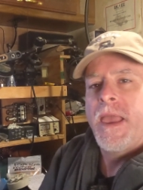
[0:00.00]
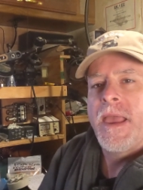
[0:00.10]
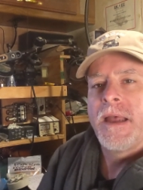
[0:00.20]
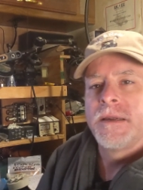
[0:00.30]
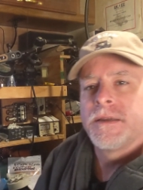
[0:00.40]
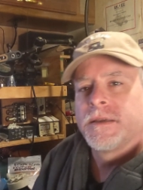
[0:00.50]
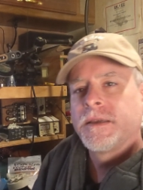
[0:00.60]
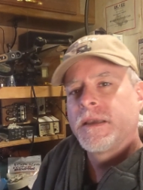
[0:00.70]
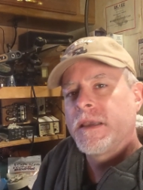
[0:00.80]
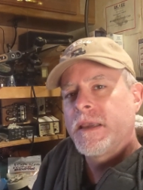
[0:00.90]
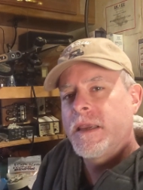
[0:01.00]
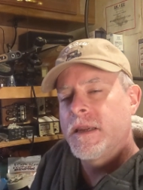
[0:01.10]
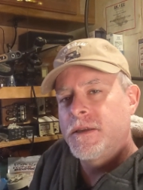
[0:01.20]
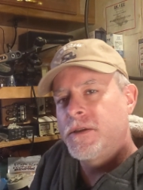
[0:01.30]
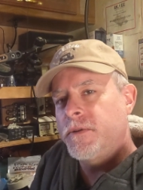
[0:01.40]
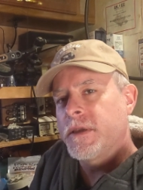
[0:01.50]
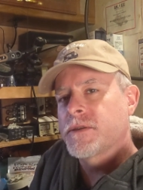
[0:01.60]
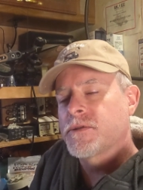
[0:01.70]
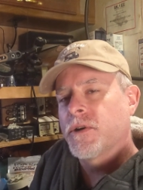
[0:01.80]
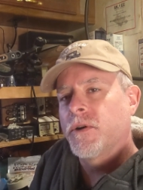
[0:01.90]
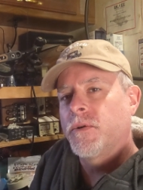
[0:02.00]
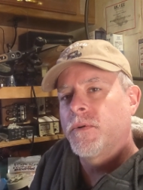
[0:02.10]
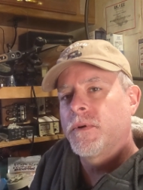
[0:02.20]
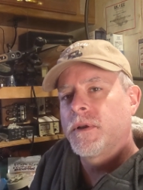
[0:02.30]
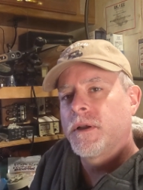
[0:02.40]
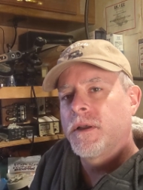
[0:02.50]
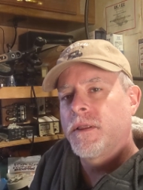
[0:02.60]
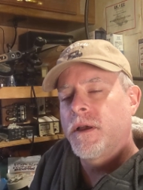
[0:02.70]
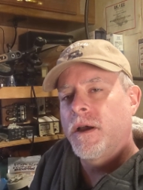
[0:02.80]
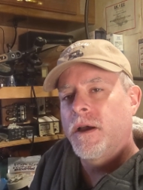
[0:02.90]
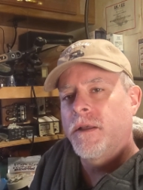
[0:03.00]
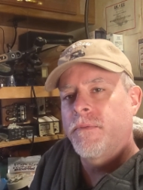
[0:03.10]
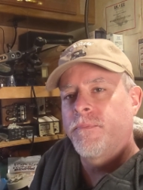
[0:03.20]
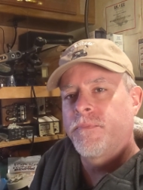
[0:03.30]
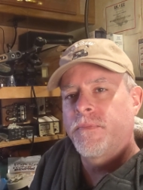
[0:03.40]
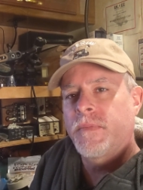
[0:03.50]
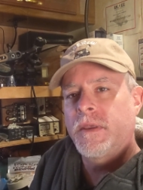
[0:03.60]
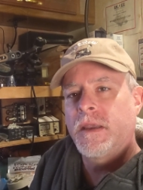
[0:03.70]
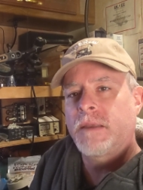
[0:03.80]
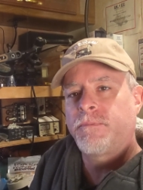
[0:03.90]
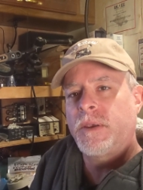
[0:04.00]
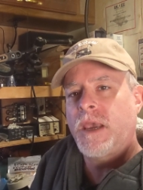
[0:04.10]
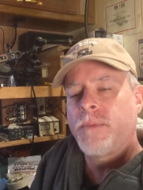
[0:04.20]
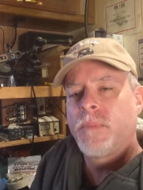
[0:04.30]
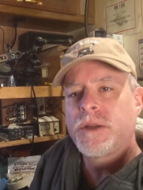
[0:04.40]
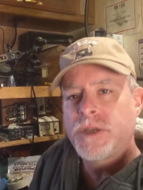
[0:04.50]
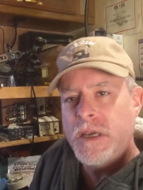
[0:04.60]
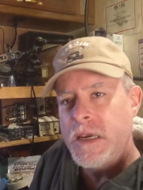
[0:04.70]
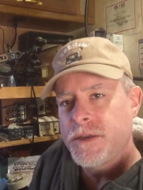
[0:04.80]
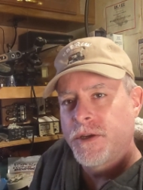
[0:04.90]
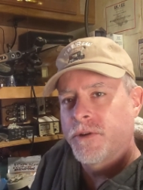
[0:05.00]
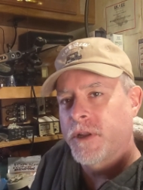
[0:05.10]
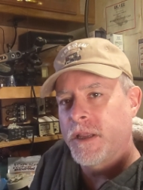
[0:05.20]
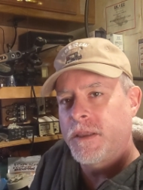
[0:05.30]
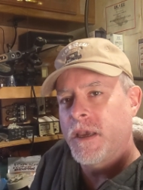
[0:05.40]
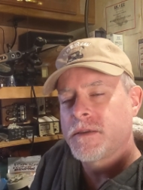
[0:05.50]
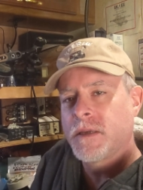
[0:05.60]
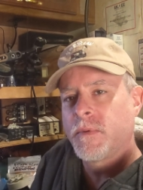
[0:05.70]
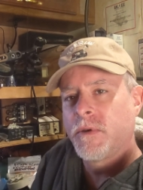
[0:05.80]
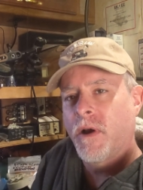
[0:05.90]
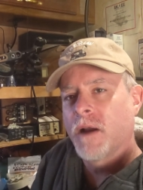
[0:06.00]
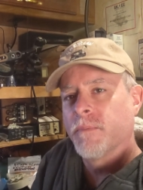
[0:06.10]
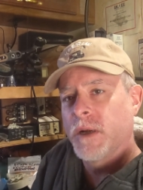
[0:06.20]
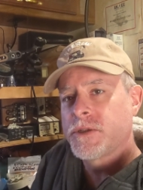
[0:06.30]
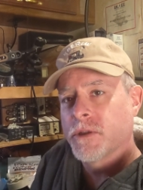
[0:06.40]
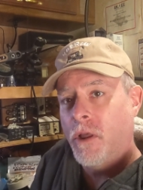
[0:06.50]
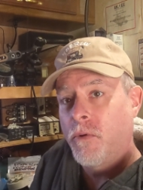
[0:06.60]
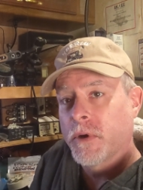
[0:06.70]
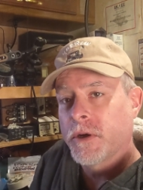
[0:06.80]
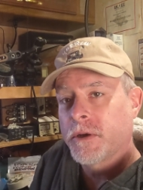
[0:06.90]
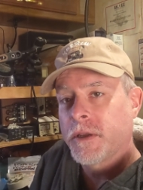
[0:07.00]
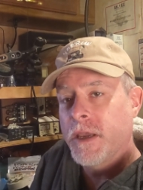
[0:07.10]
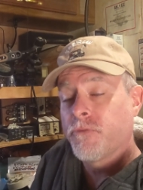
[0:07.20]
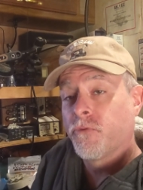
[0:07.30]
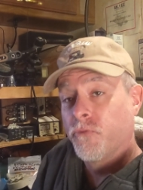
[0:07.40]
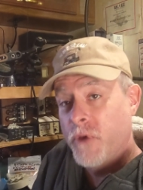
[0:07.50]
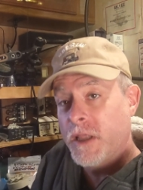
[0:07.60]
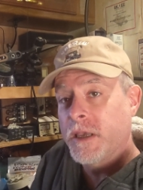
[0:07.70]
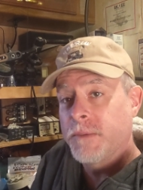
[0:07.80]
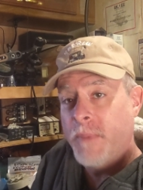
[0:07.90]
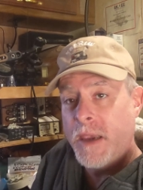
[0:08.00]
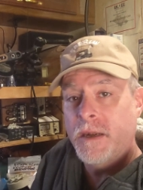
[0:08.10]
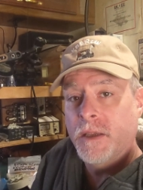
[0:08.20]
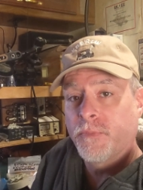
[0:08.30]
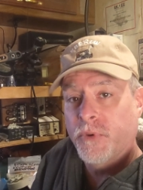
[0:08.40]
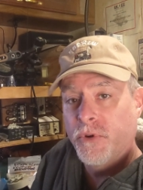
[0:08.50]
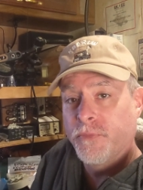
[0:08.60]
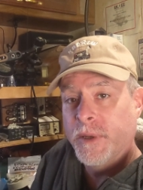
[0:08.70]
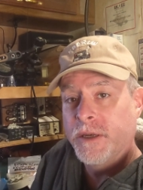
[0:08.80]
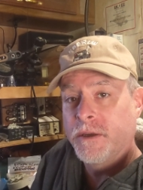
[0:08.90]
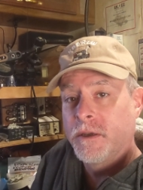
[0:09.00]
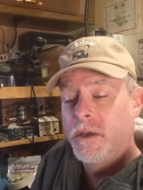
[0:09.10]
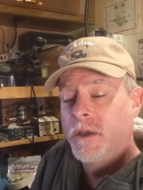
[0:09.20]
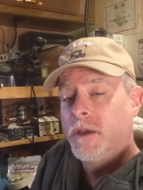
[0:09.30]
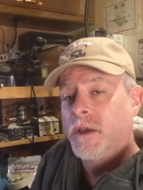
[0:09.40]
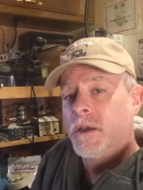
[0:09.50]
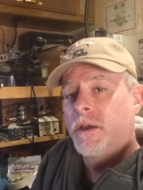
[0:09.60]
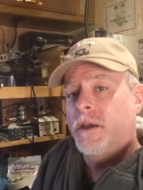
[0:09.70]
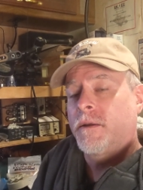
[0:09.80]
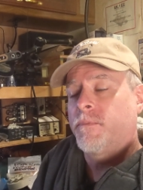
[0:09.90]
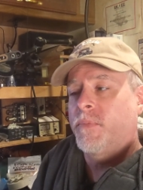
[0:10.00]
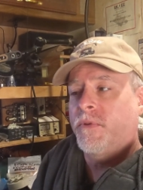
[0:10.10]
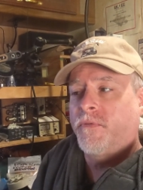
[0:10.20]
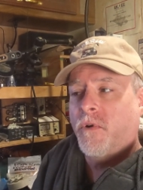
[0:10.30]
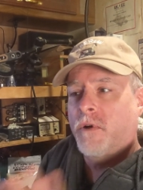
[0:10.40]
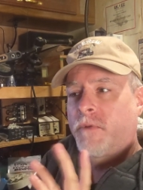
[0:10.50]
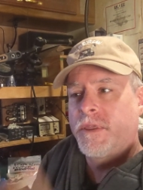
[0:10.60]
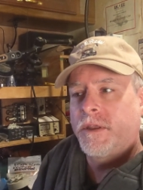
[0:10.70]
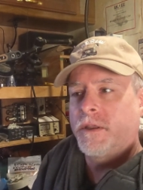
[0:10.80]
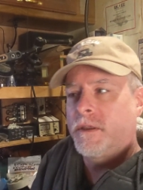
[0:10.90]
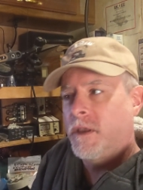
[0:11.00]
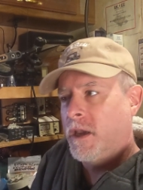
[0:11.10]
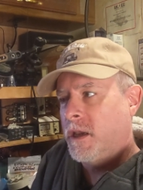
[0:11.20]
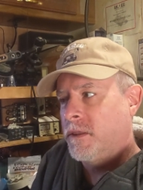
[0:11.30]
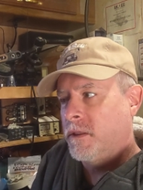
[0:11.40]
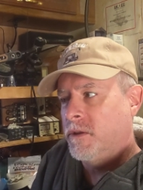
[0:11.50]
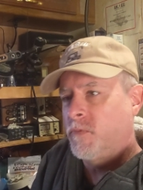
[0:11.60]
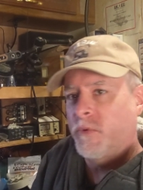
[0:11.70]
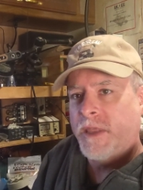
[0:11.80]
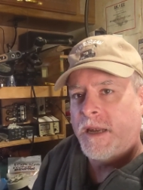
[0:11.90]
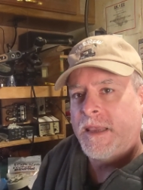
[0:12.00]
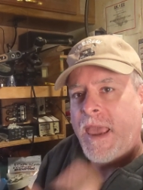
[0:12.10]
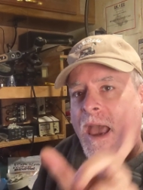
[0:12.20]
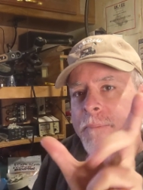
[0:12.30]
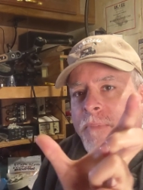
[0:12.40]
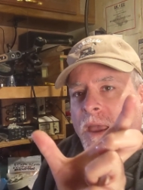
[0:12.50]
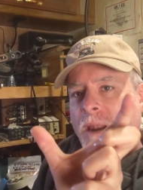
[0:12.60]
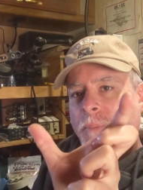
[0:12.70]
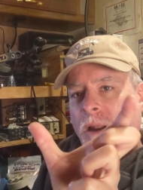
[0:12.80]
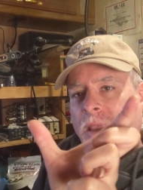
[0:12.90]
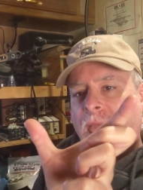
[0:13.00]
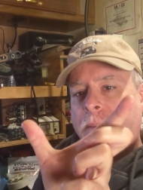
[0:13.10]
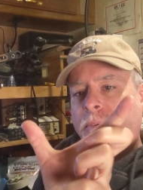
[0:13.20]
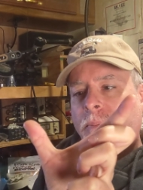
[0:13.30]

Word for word: And in doing so, um, it became much easier to get the SWR much lower. It really made an improvement. Before with the uh, the loop with that gap, I had about a gap